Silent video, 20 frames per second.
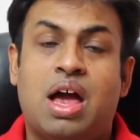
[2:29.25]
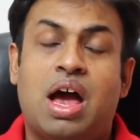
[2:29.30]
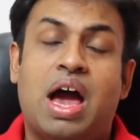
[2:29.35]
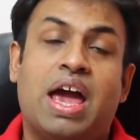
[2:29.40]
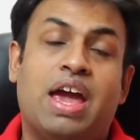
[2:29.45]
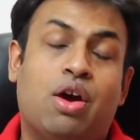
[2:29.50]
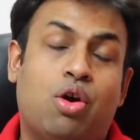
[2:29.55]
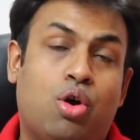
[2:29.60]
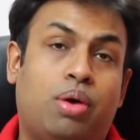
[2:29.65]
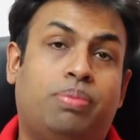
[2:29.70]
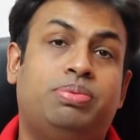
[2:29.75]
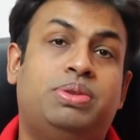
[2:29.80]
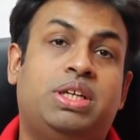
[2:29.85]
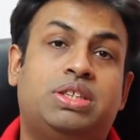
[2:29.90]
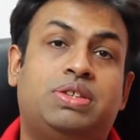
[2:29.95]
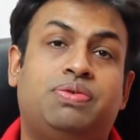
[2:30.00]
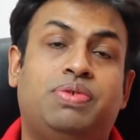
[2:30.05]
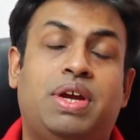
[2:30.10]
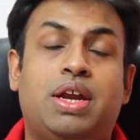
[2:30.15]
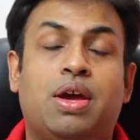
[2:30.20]
I hope
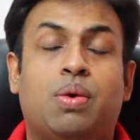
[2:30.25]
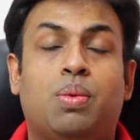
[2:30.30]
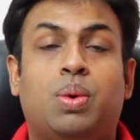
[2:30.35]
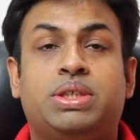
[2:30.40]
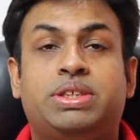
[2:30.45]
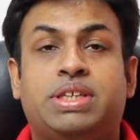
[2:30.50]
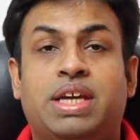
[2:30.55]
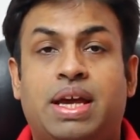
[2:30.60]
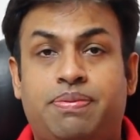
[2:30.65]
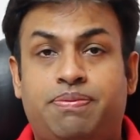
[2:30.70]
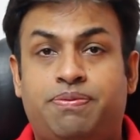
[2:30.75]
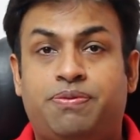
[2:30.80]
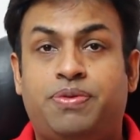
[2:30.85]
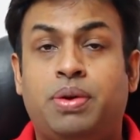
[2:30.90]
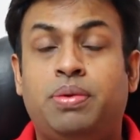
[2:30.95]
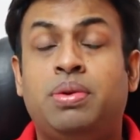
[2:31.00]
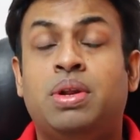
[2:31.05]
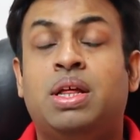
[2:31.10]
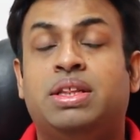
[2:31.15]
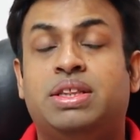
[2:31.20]
this video was
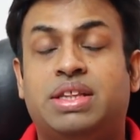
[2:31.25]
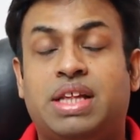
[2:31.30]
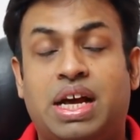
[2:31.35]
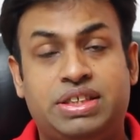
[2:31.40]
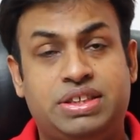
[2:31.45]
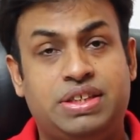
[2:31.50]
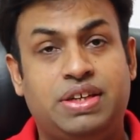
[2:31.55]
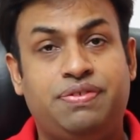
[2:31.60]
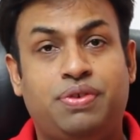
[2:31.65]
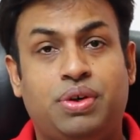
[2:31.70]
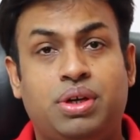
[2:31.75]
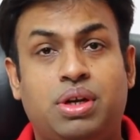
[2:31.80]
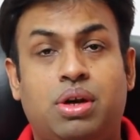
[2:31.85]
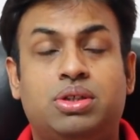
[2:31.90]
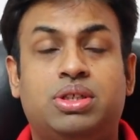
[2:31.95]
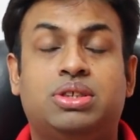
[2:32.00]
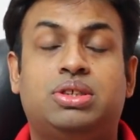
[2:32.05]
helpful. That's it for now.